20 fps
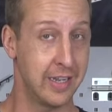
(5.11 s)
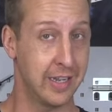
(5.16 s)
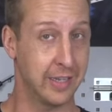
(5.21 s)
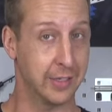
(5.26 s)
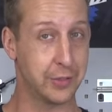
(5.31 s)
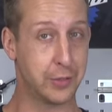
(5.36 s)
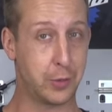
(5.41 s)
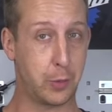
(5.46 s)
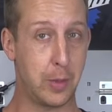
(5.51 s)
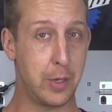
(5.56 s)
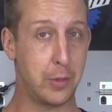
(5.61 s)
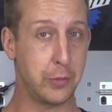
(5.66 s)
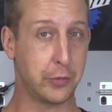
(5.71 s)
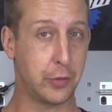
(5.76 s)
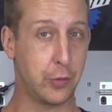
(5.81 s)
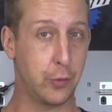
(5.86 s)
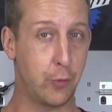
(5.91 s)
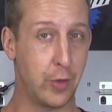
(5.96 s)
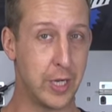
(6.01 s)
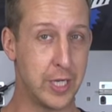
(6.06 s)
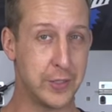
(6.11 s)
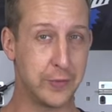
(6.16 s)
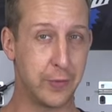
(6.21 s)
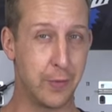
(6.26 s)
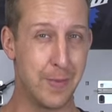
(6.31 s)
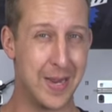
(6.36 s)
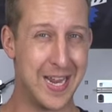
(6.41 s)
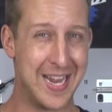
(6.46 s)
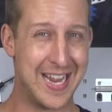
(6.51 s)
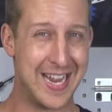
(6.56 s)
and the squeals can range
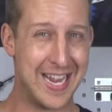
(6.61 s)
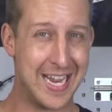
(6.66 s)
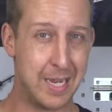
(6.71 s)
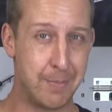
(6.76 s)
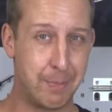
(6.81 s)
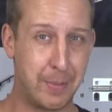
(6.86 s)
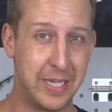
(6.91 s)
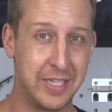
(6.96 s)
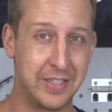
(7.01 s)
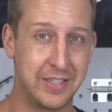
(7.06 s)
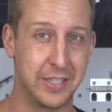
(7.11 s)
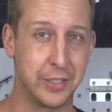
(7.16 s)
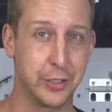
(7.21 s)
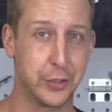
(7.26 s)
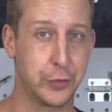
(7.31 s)
from ear-piercing